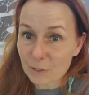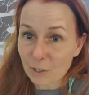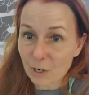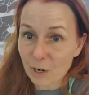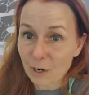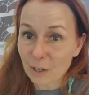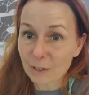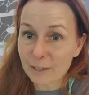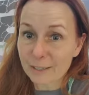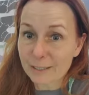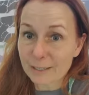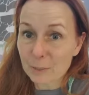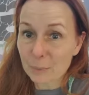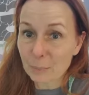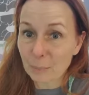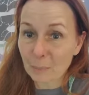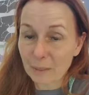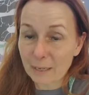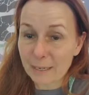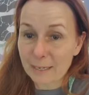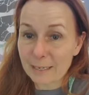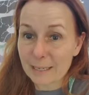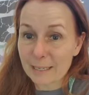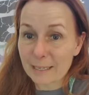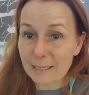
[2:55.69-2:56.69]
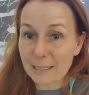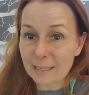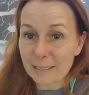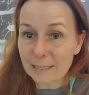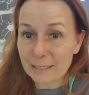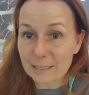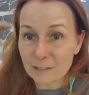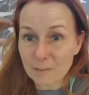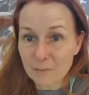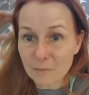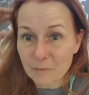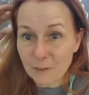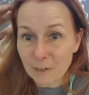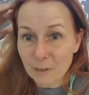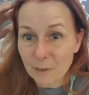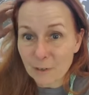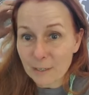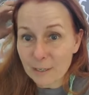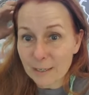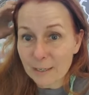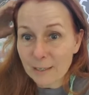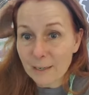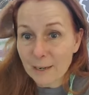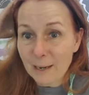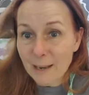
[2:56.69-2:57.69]
are explaining in
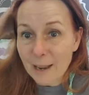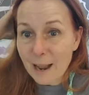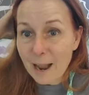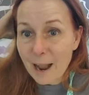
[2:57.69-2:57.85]
very